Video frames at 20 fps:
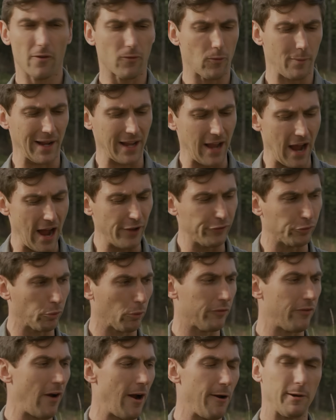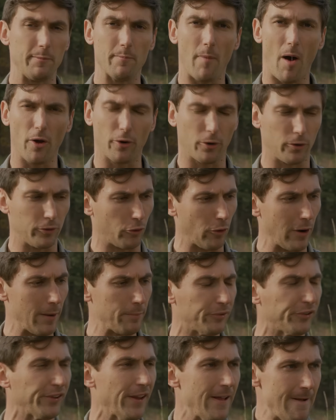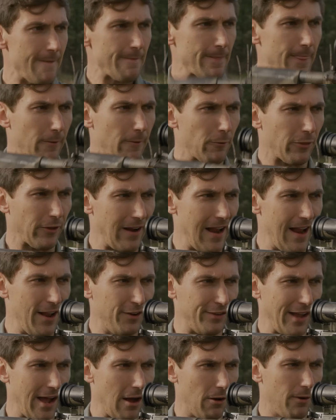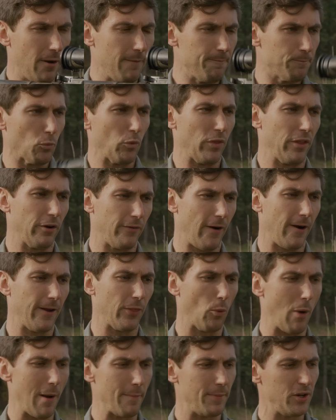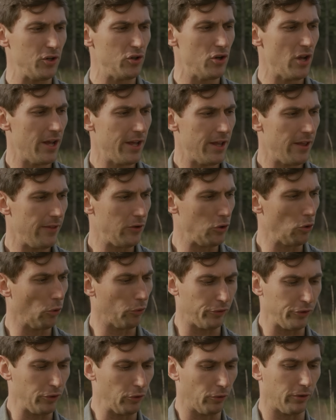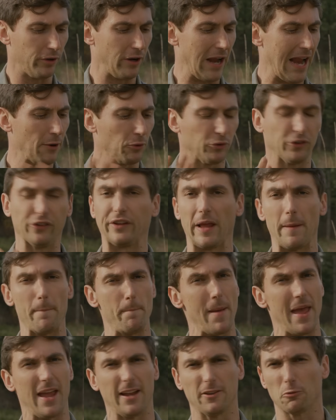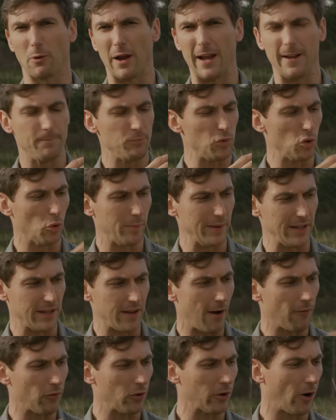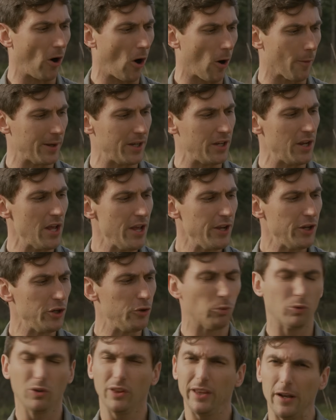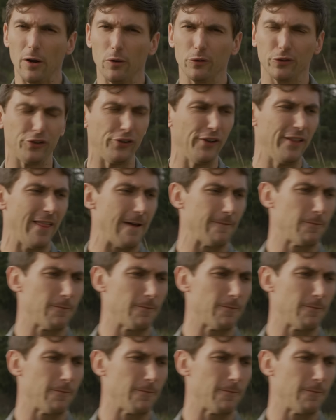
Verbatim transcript: for my guys who are firing modern grips, with their hands out when they're firing the weapon, you'll, your handle just get baked, right? You'll be covered in carbon. You really don't see that